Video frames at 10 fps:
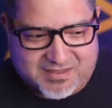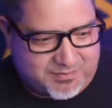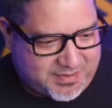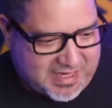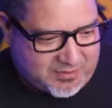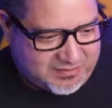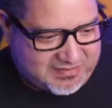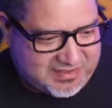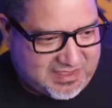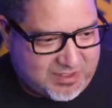but I don't
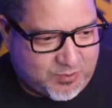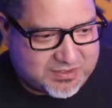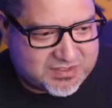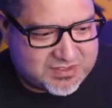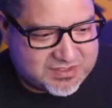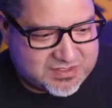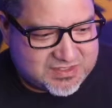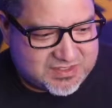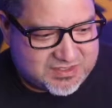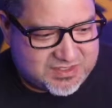see any
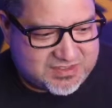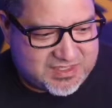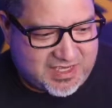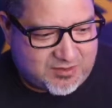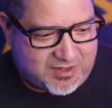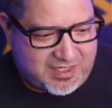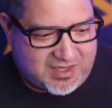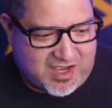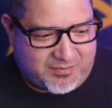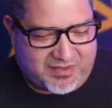questions just yet or any
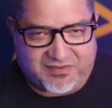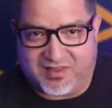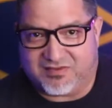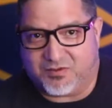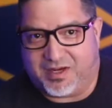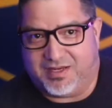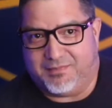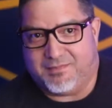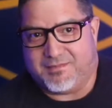comments, so that's great.